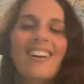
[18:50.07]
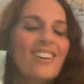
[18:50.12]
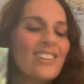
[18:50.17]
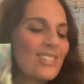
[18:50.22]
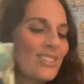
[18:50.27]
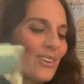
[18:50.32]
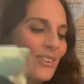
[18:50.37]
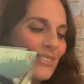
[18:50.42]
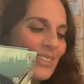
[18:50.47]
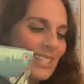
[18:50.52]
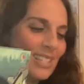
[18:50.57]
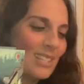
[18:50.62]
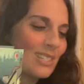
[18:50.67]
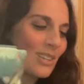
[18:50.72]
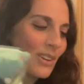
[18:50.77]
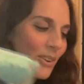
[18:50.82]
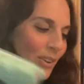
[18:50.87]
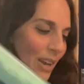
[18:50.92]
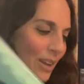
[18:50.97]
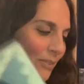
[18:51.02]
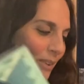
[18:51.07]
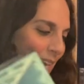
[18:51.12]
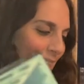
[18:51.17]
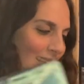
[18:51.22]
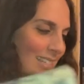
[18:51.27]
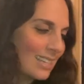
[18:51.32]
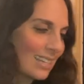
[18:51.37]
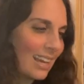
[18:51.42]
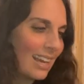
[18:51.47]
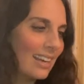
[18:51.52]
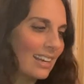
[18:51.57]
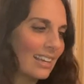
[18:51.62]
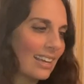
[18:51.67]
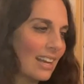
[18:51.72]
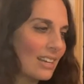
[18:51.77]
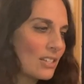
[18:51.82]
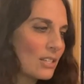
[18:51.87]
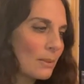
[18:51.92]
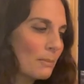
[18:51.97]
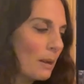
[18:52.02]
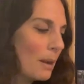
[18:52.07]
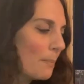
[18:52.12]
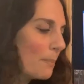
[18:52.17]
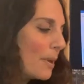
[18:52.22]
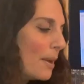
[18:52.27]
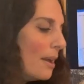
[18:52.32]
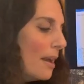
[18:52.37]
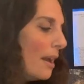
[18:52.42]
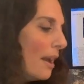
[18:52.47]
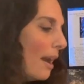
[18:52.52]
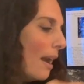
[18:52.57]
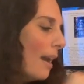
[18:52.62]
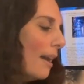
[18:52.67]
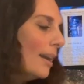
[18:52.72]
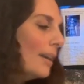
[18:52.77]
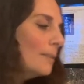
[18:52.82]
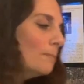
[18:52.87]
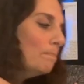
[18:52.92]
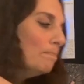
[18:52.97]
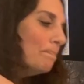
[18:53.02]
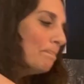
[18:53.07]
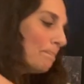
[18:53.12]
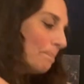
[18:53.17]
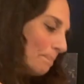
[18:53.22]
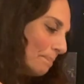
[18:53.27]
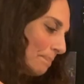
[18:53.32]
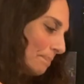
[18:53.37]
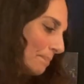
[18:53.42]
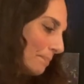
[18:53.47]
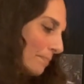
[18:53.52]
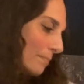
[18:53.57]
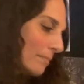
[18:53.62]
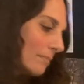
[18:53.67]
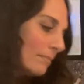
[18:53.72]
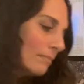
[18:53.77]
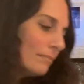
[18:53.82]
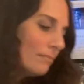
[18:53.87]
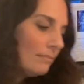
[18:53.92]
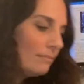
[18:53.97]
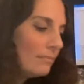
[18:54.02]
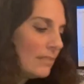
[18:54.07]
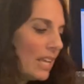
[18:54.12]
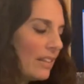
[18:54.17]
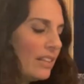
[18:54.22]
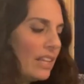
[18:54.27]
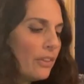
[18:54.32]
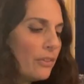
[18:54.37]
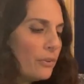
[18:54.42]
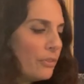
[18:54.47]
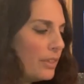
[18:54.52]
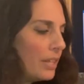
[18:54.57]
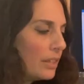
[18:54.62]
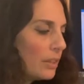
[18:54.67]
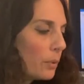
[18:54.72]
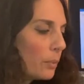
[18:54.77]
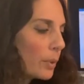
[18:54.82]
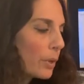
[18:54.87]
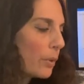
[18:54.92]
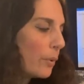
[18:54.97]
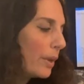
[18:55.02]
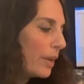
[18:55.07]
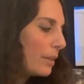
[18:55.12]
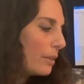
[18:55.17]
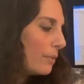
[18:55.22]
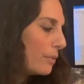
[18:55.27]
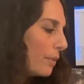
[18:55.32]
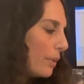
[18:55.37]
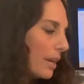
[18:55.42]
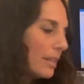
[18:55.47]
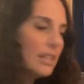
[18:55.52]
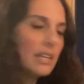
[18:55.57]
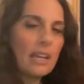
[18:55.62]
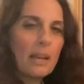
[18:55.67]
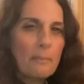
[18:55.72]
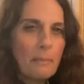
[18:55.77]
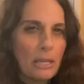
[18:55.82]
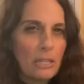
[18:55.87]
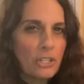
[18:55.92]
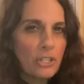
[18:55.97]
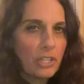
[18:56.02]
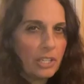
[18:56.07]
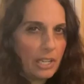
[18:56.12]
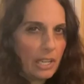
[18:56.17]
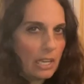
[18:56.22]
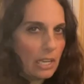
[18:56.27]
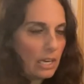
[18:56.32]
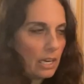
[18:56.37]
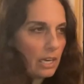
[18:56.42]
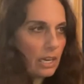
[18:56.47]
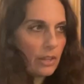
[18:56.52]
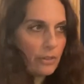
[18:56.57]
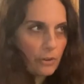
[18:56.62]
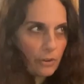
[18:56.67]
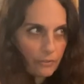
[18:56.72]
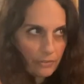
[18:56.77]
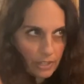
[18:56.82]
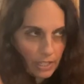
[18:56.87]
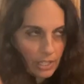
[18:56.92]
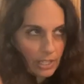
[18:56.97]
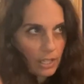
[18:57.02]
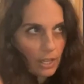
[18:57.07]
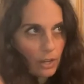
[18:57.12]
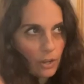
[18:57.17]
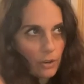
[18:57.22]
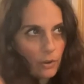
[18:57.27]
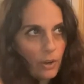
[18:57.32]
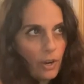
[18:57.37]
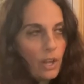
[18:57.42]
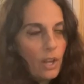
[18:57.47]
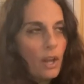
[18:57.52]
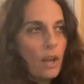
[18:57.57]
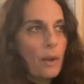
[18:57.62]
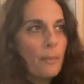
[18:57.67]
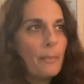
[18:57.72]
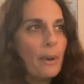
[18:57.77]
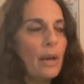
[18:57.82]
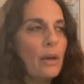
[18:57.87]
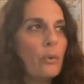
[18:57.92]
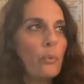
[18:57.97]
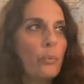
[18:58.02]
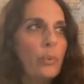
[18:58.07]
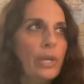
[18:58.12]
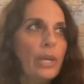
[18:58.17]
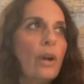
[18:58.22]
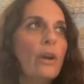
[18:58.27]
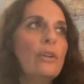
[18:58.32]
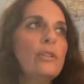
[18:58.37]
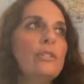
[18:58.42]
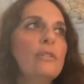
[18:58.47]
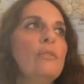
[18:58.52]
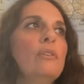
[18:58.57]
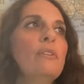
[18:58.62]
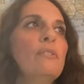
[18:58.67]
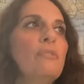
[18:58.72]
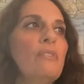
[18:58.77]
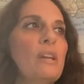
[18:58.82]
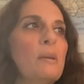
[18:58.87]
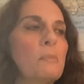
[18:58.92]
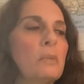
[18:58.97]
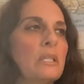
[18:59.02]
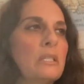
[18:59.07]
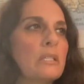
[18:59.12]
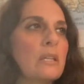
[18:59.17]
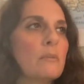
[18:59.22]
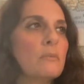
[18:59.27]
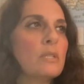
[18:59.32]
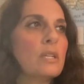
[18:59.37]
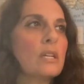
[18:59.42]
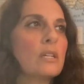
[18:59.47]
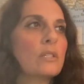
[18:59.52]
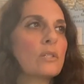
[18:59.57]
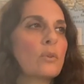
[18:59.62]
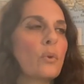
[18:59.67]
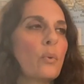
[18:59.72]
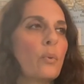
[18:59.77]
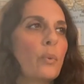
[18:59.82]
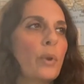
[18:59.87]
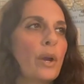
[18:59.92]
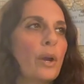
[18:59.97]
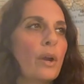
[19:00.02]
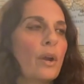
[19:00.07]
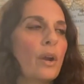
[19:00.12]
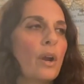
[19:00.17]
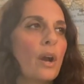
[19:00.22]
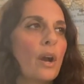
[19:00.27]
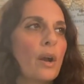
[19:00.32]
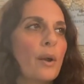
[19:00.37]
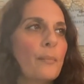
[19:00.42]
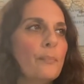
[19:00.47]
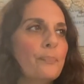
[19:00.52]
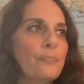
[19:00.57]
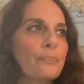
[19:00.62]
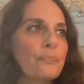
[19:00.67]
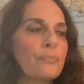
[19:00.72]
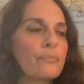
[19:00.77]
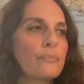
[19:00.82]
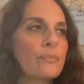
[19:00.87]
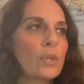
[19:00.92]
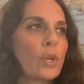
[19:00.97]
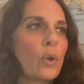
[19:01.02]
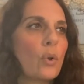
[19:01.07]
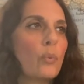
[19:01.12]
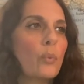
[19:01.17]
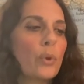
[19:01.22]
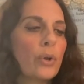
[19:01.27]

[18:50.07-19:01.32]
so this is a great way to kind of catch them up. Um, the other thing that we're going through, I think I mentioned it in another video, but we are doing family subjects where um, we're